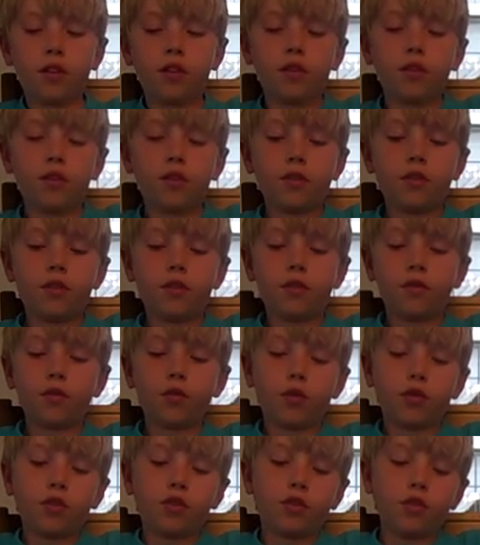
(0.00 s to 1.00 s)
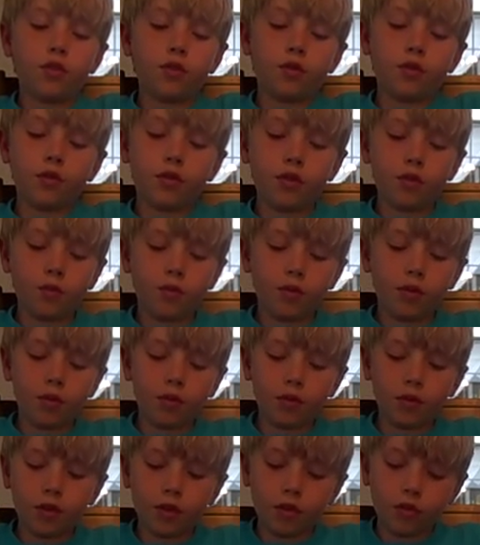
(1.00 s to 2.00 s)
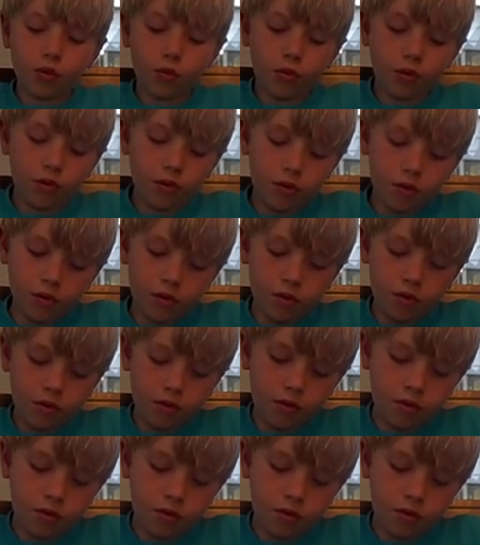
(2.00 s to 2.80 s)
And then of course you do the same thing with the other one.